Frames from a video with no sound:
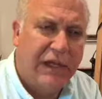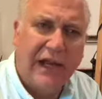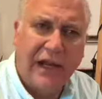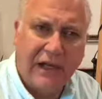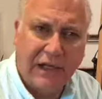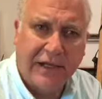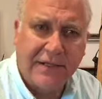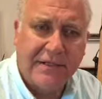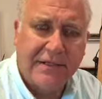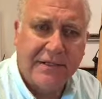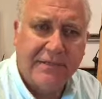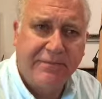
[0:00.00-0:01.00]
a lot of
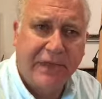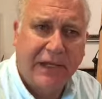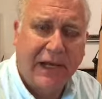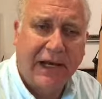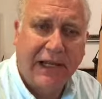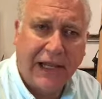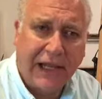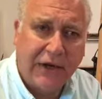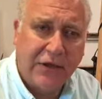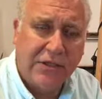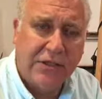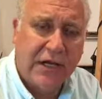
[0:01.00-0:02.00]
glazes, a lot of
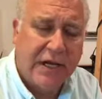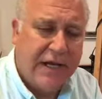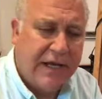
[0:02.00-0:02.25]
layers.